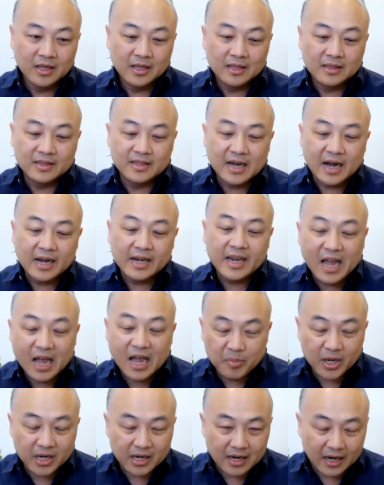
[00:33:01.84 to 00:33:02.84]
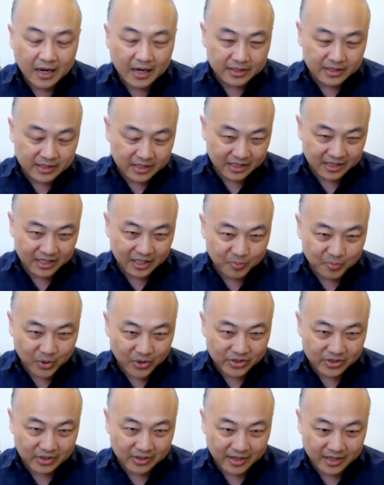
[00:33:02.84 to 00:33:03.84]
dynamic content that's
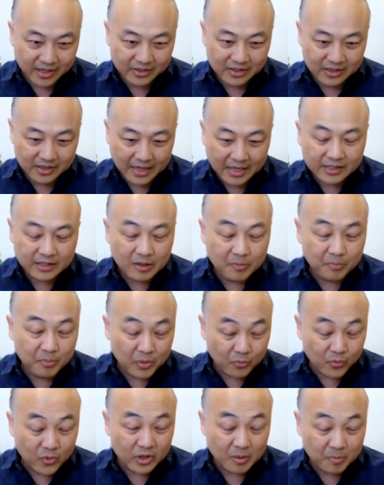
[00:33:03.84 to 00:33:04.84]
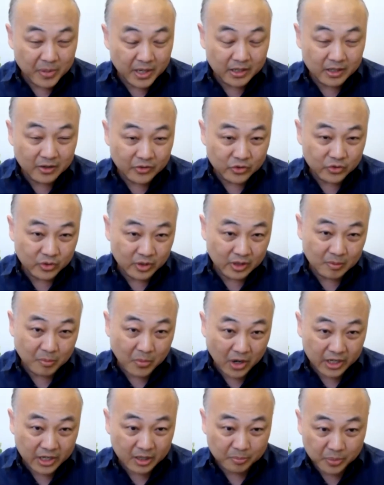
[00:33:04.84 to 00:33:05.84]
personalized. That's one of the big differences between the
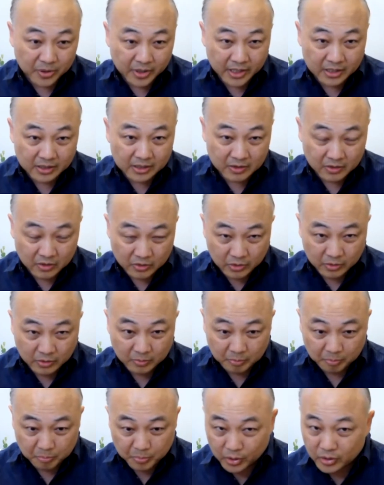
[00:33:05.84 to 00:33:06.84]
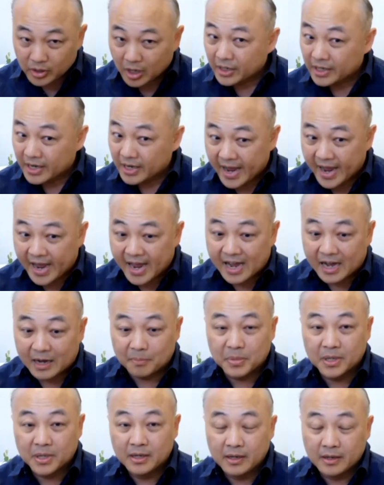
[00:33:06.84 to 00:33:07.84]
marketplace built on an app,
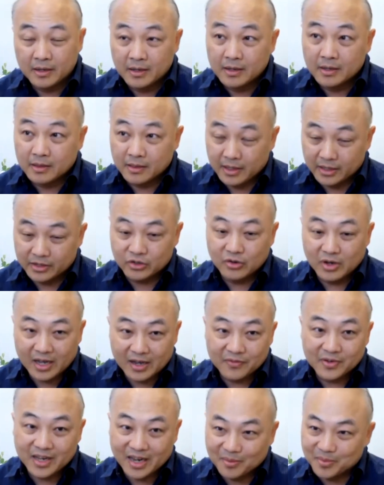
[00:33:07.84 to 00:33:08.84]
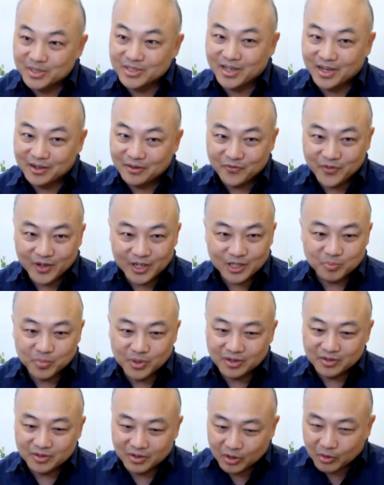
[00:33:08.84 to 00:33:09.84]
like you have in Amazon and Facebook.
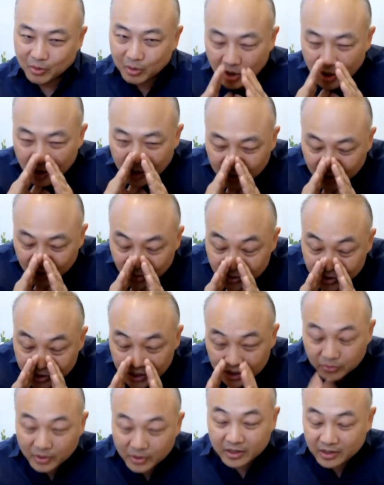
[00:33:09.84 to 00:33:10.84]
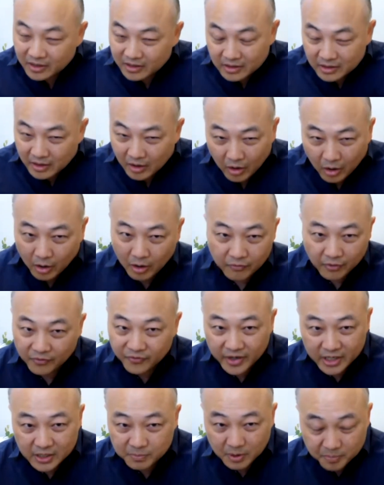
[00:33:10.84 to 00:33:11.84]
Little secret, all of our
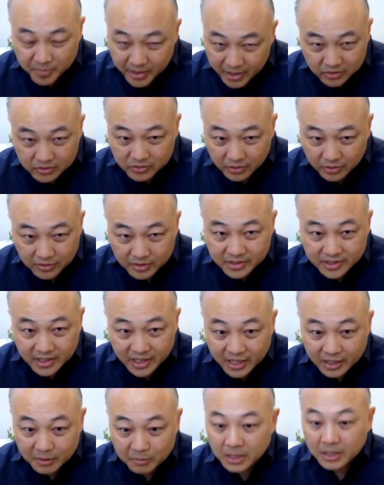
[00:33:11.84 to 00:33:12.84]
Facebook pages aren't the same.